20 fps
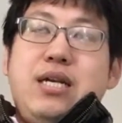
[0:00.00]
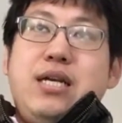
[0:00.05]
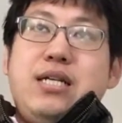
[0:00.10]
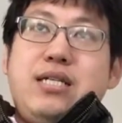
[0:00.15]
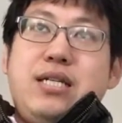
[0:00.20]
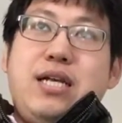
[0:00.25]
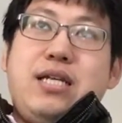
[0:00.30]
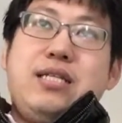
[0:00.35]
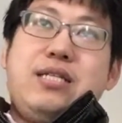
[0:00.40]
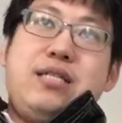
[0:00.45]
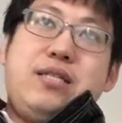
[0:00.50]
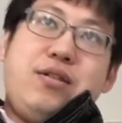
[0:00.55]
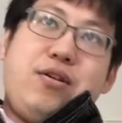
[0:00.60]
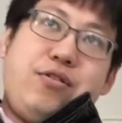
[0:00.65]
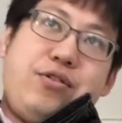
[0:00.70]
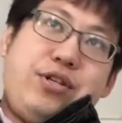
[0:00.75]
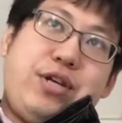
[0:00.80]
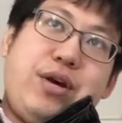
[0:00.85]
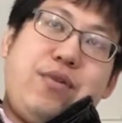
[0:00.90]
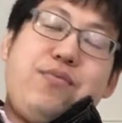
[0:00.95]
And there's
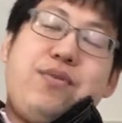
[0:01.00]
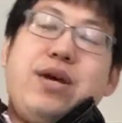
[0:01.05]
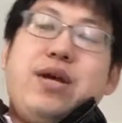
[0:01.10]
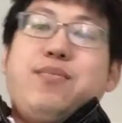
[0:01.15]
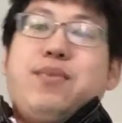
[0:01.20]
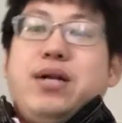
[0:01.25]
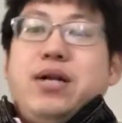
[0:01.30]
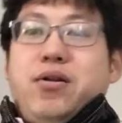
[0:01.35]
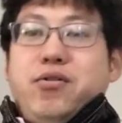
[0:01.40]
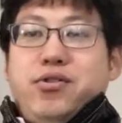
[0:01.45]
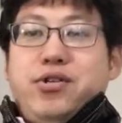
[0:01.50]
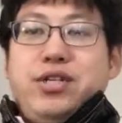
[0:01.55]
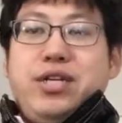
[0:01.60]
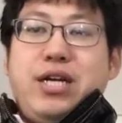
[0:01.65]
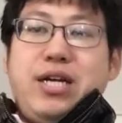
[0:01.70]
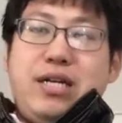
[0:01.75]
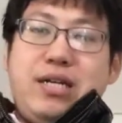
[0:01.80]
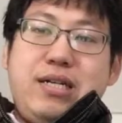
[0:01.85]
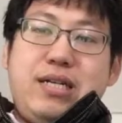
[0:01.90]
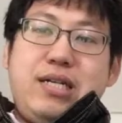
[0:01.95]
Russian way, but
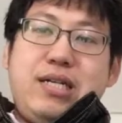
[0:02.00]
Russian,